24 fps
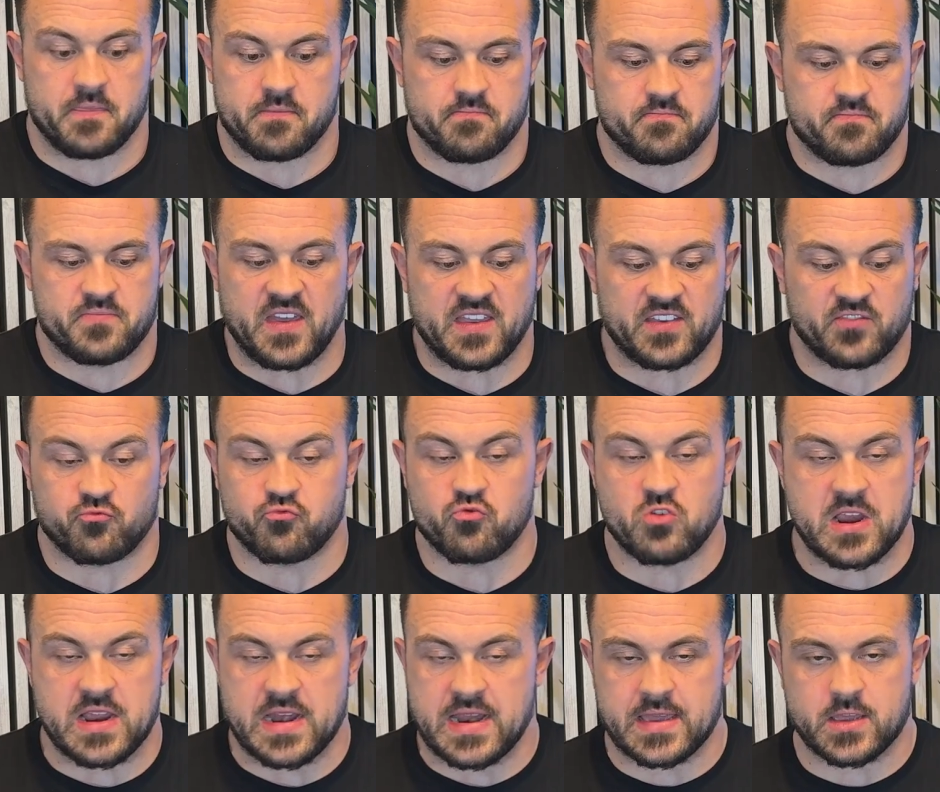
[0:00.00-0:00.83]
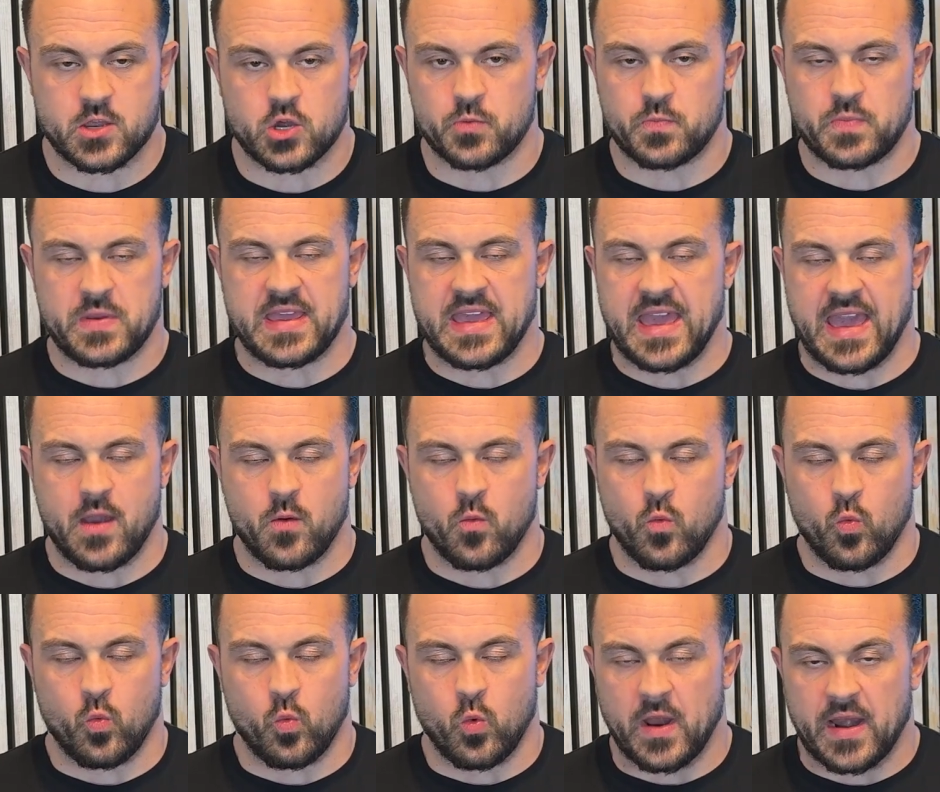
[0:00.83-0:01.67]
This really could be
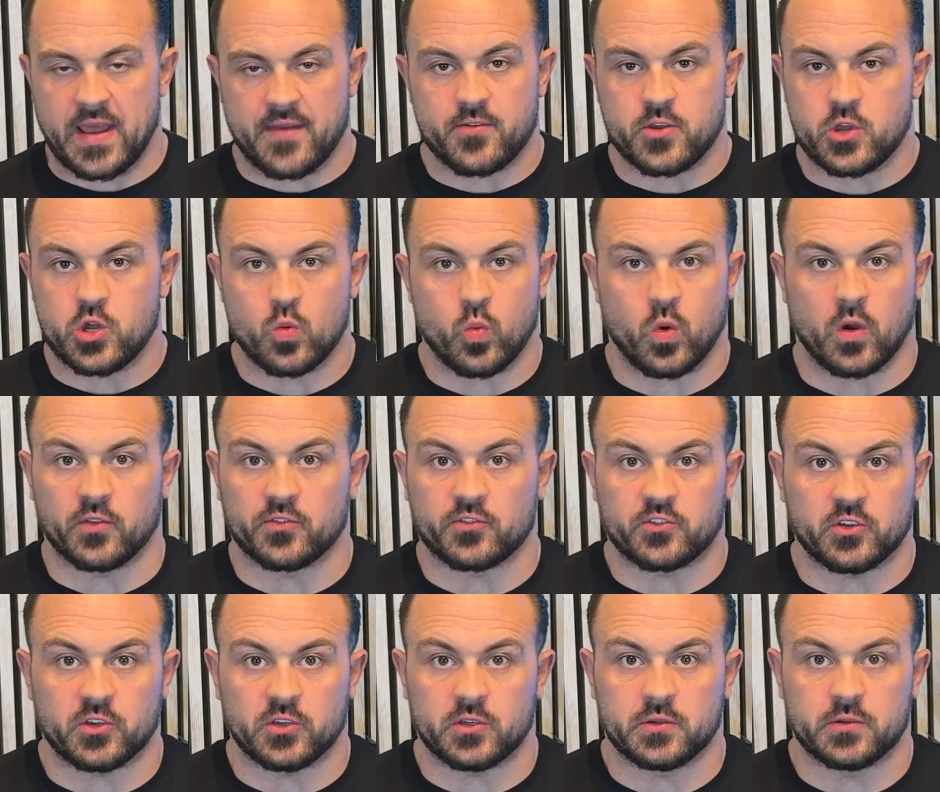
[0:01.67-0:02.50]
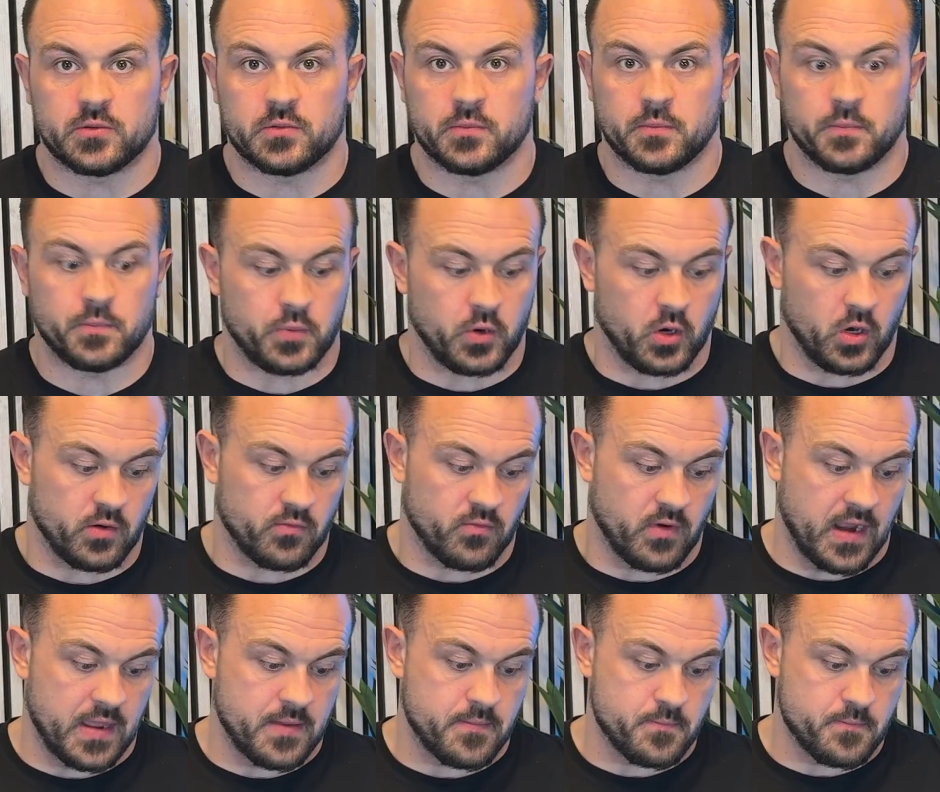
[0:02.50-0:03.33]
whatever you want to put,
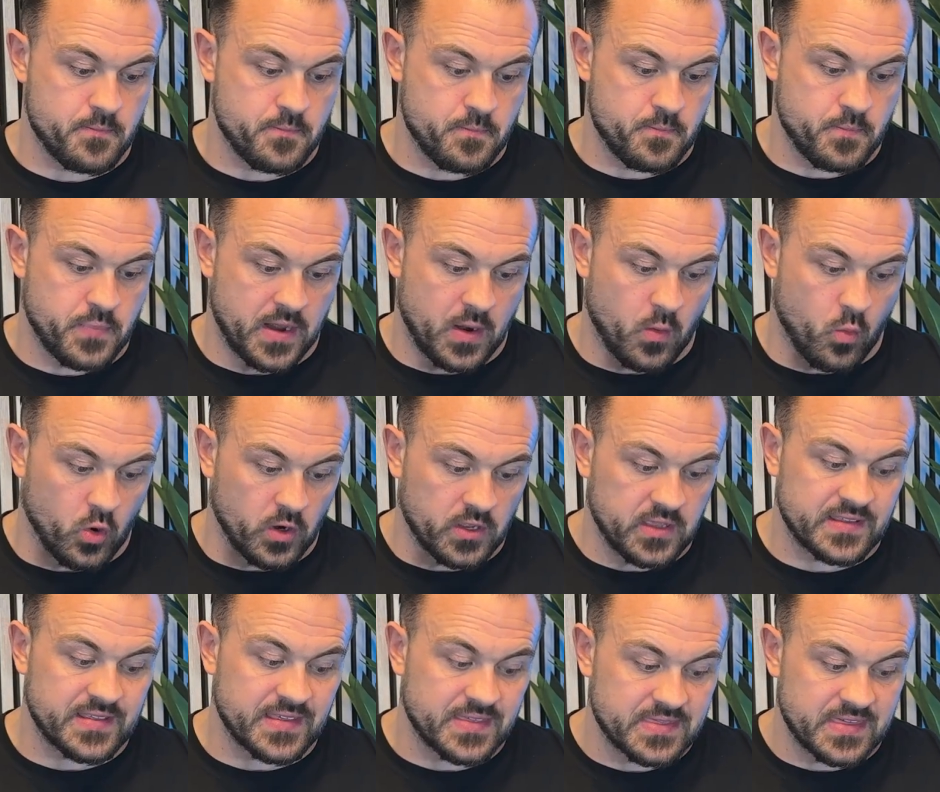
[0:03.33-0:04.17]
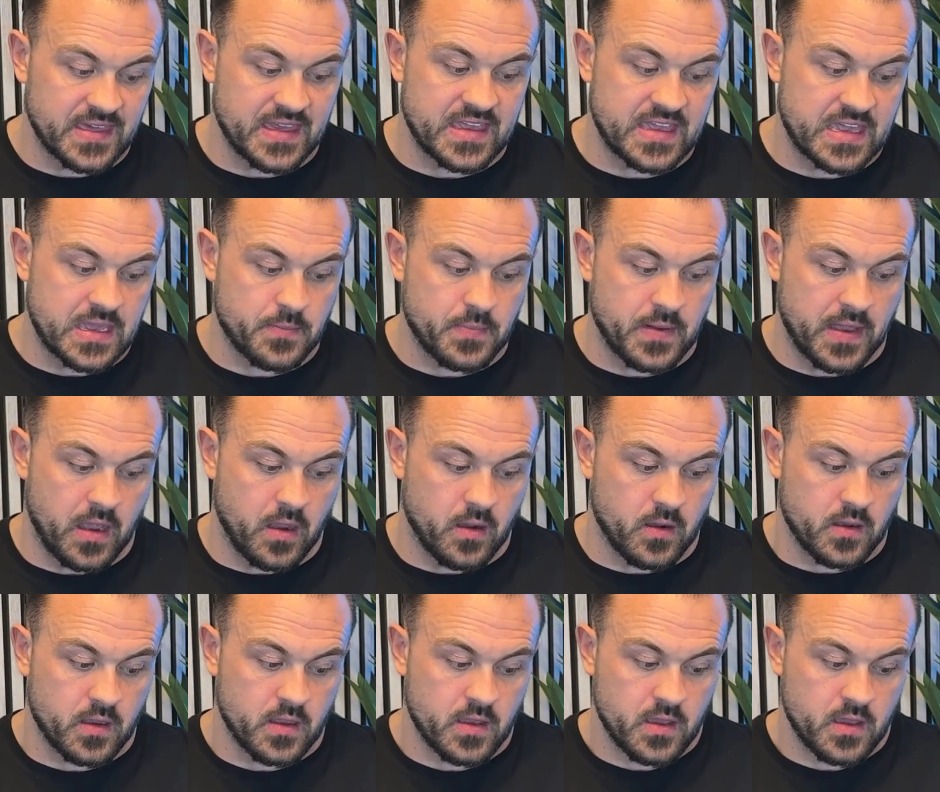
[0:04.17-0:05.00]
right? But I want you to think about,